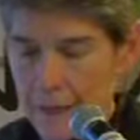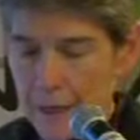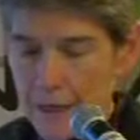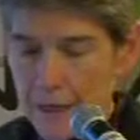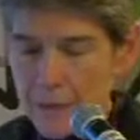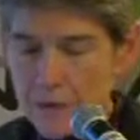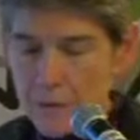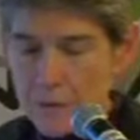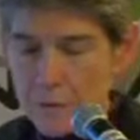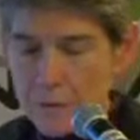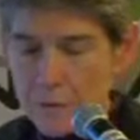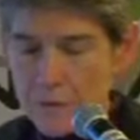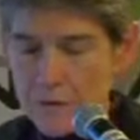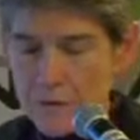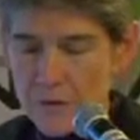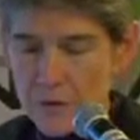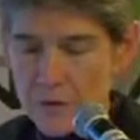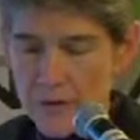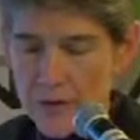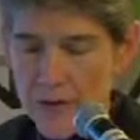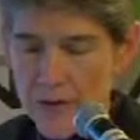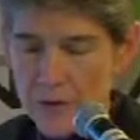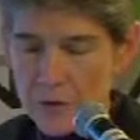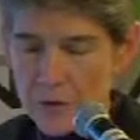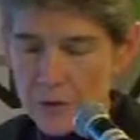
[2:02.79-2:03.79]
In terms of the
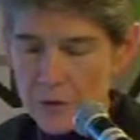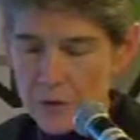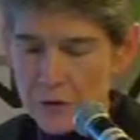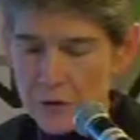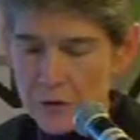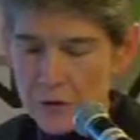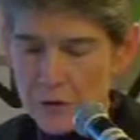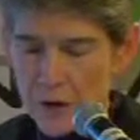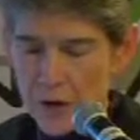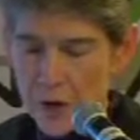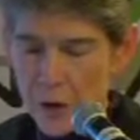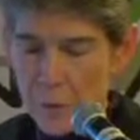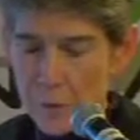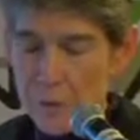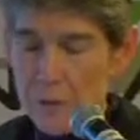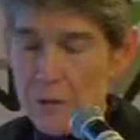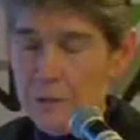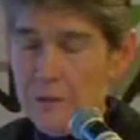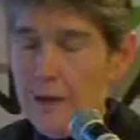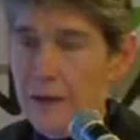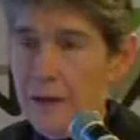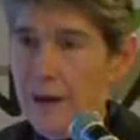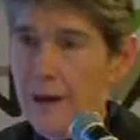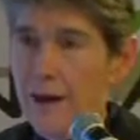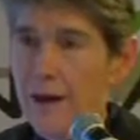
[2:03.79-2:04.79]
natural
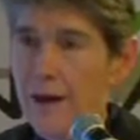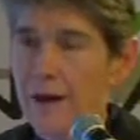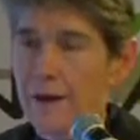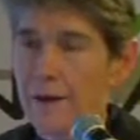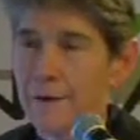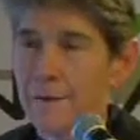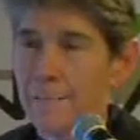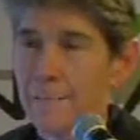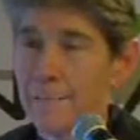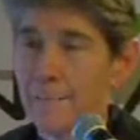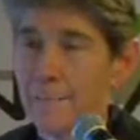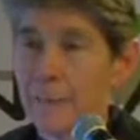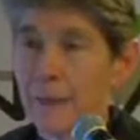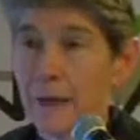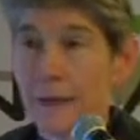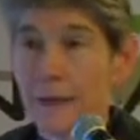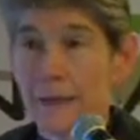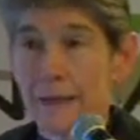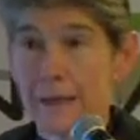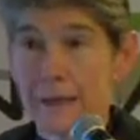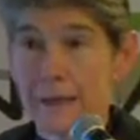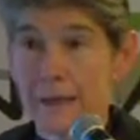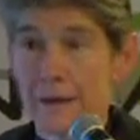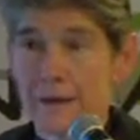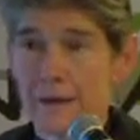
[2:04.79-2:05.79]
environment,
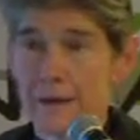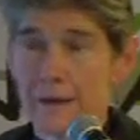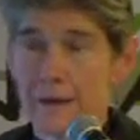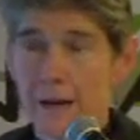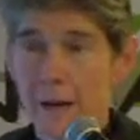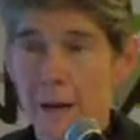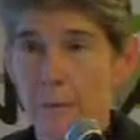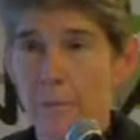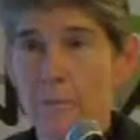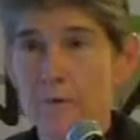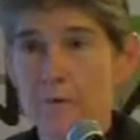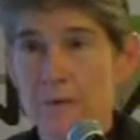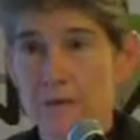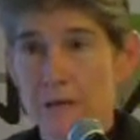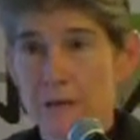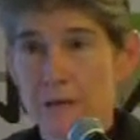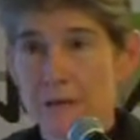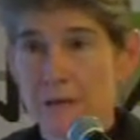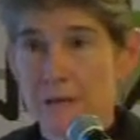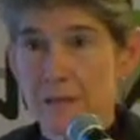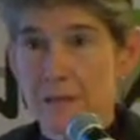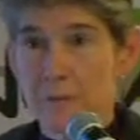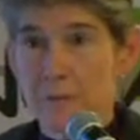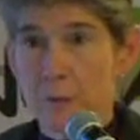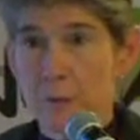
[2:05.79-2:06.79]
again, I
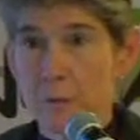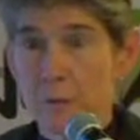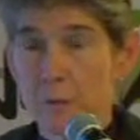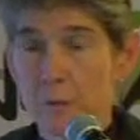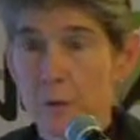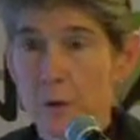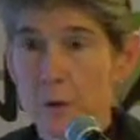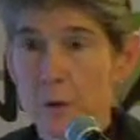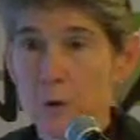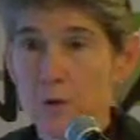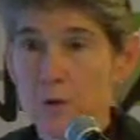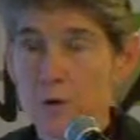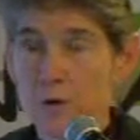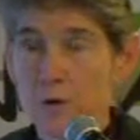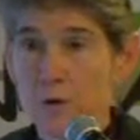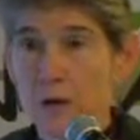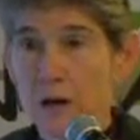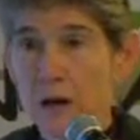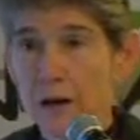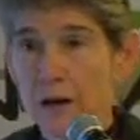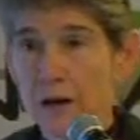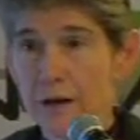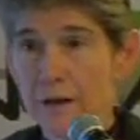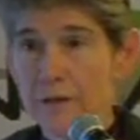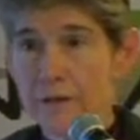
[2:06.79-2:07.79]
emphasize that both pros and
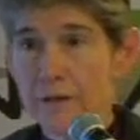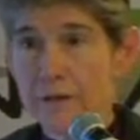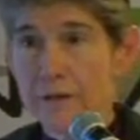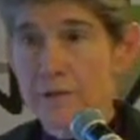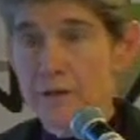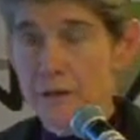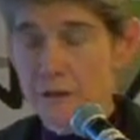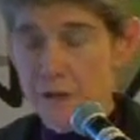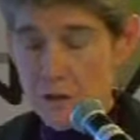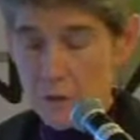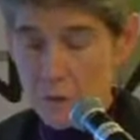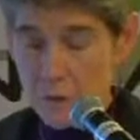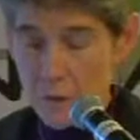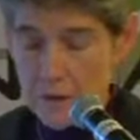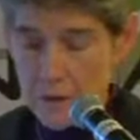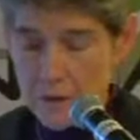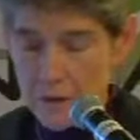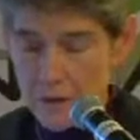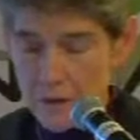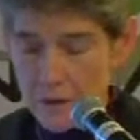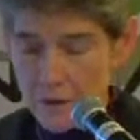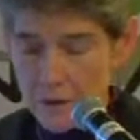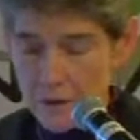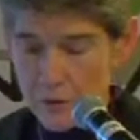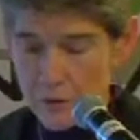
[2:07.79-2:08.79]
cons need to
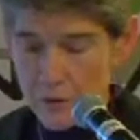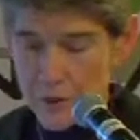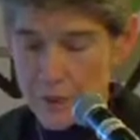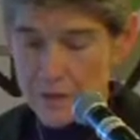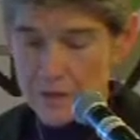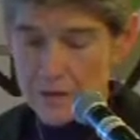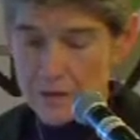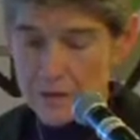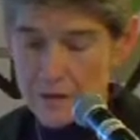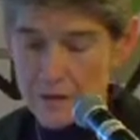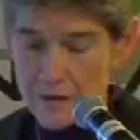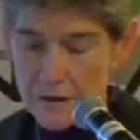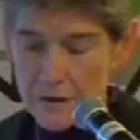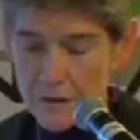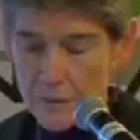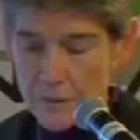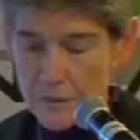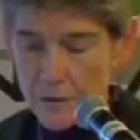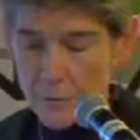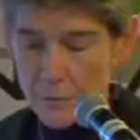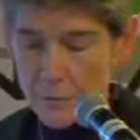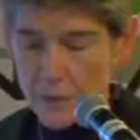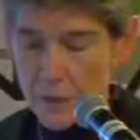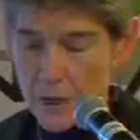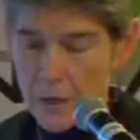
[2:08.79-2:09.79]
be addressed
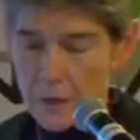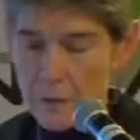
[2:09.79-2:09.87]
in